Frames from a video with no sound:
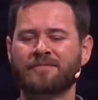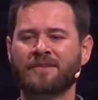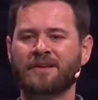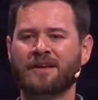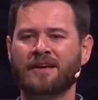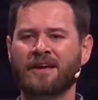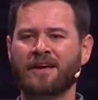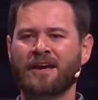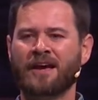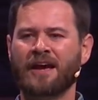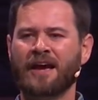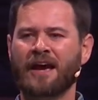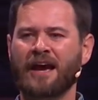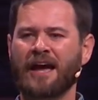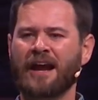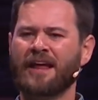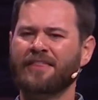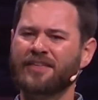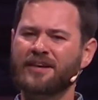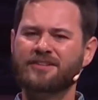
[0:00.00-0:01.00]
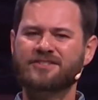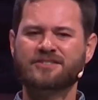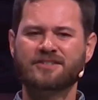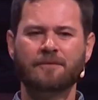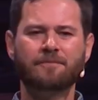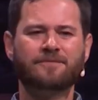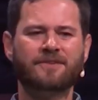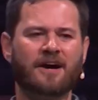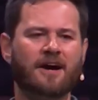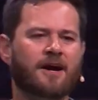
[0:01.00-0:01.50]
And I think
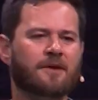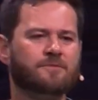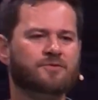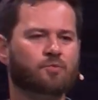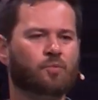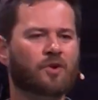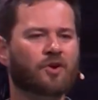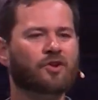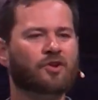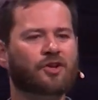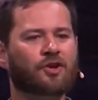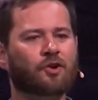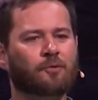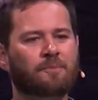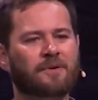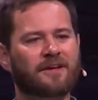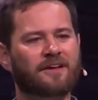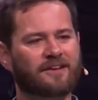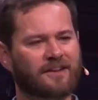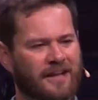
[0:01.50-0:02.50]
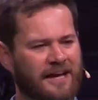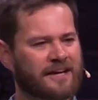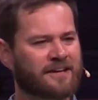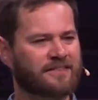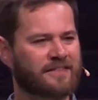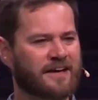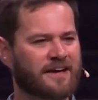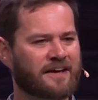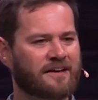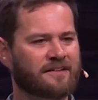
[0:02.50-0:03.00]
sometimes we're a little bit
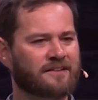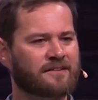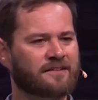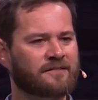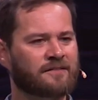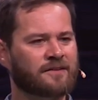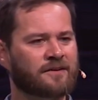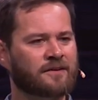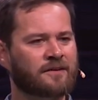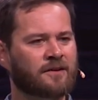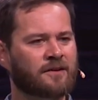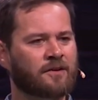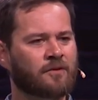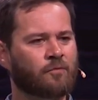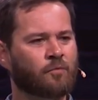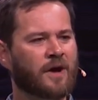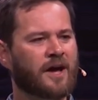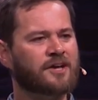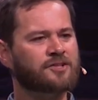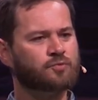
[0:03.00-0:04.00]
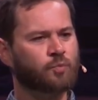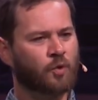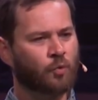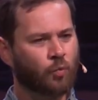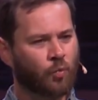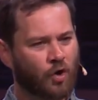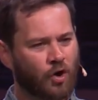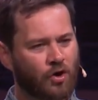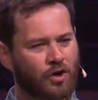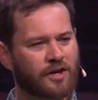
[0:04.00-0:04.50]
like that. As we're
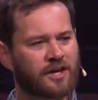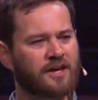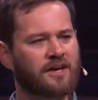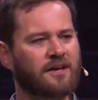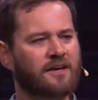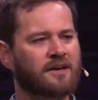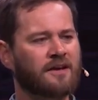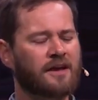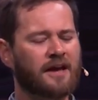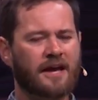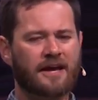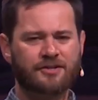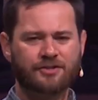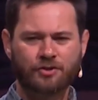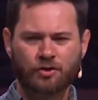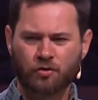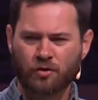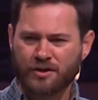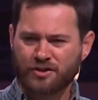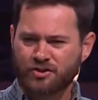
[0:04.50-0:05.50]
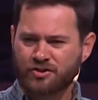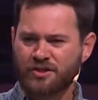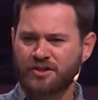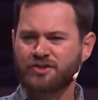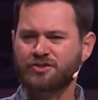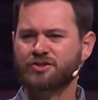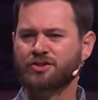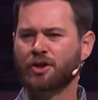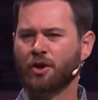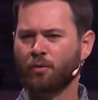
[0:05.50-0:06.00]
walking as
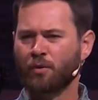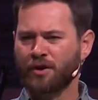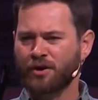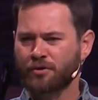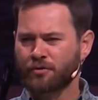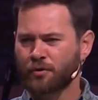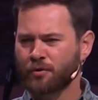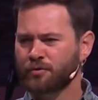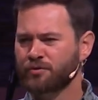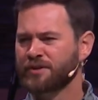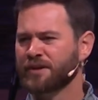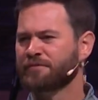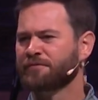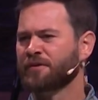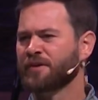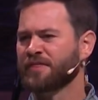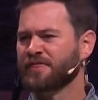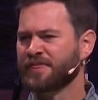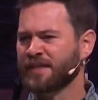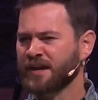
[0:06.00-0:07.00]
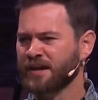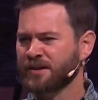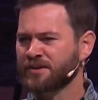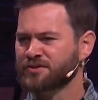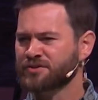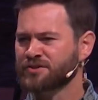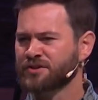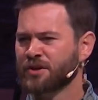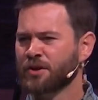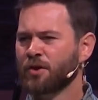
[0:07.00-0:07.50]
Christians, going through different
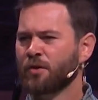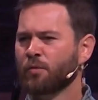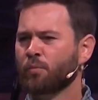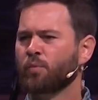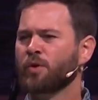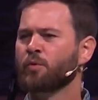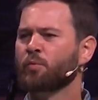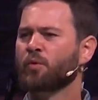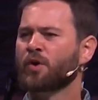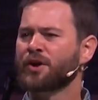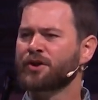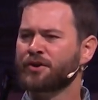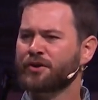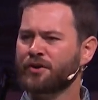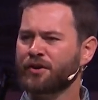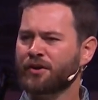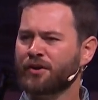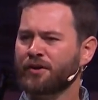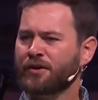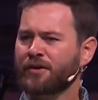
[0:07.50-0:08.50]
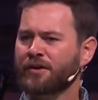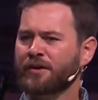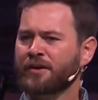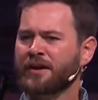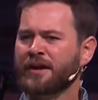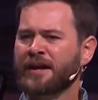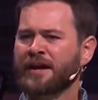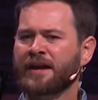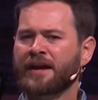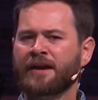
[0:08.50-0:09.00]
things, we wonder,
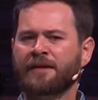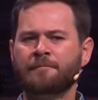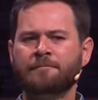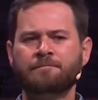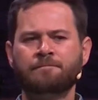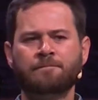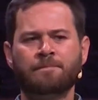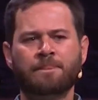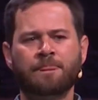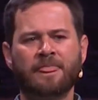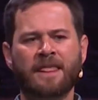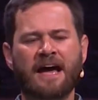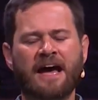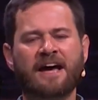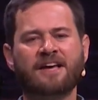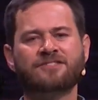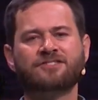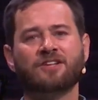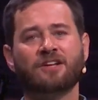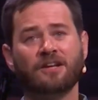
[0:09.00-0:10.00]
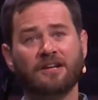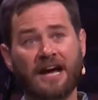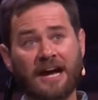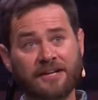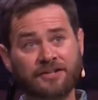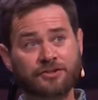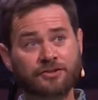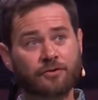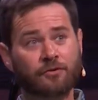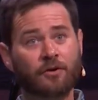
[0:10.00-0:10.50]
as the
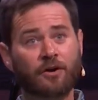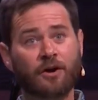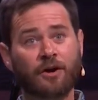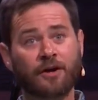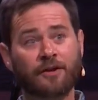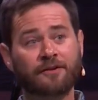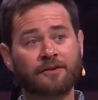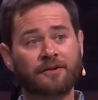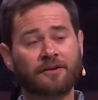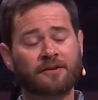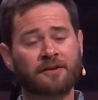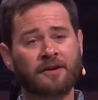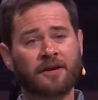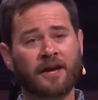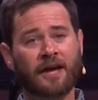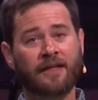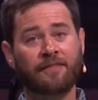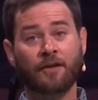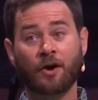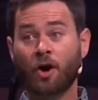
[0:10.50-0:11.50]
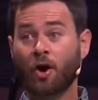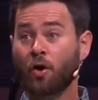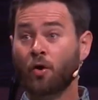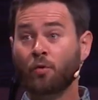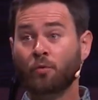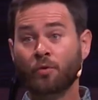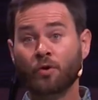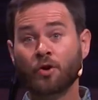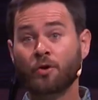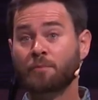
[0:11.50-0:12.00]
lights are on and the whole
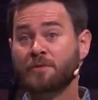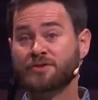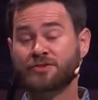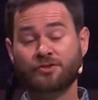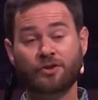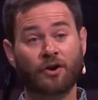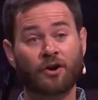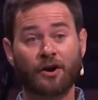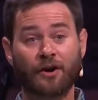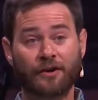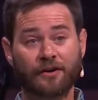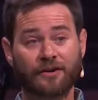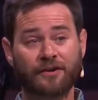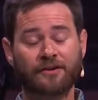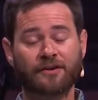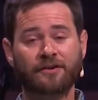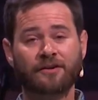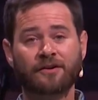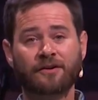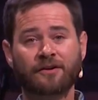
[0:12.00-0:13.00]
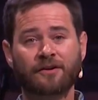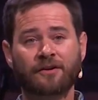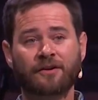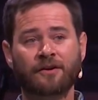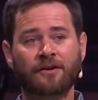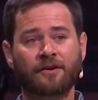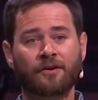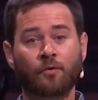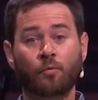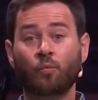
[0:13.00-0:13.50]
room is dark,
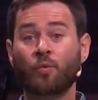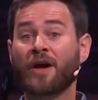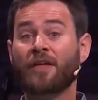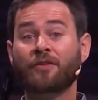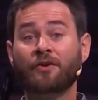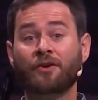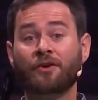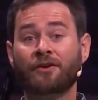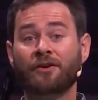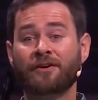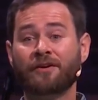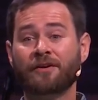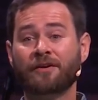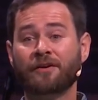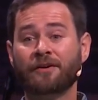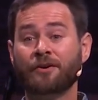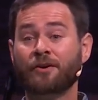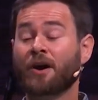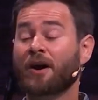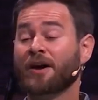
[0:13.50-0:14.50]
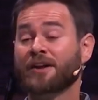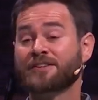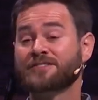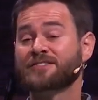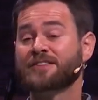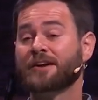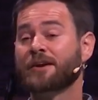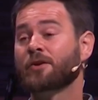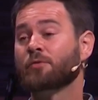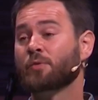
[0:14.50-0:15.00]
whether God is
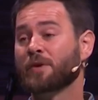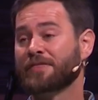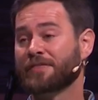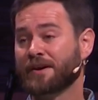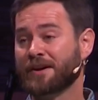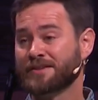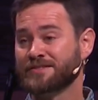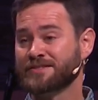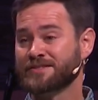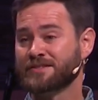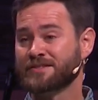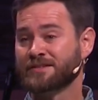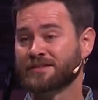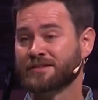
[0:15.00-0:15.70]
there with us.